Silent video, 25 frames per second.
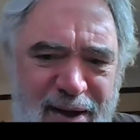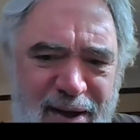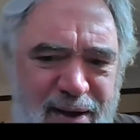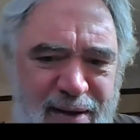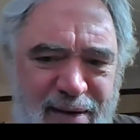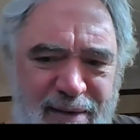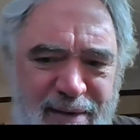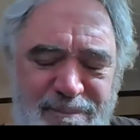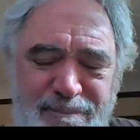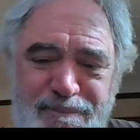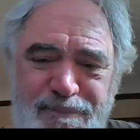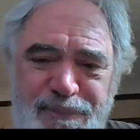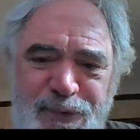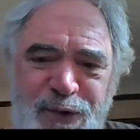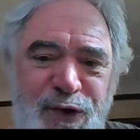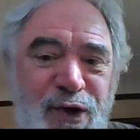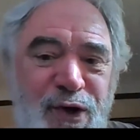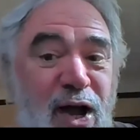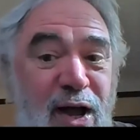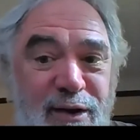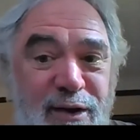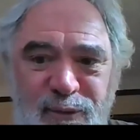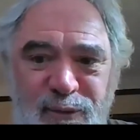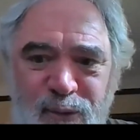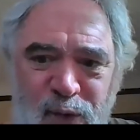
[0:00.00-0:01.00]
um, you're
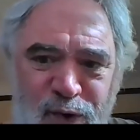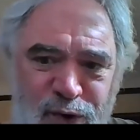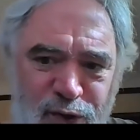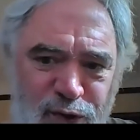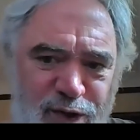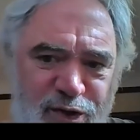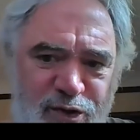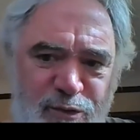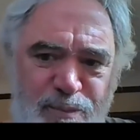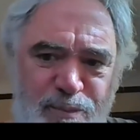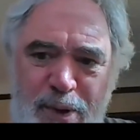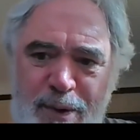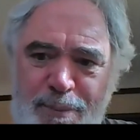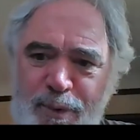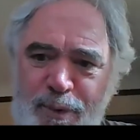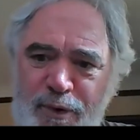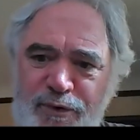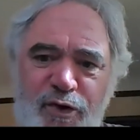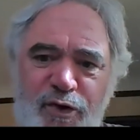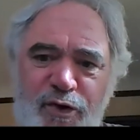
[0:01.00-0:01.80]
not one of these people.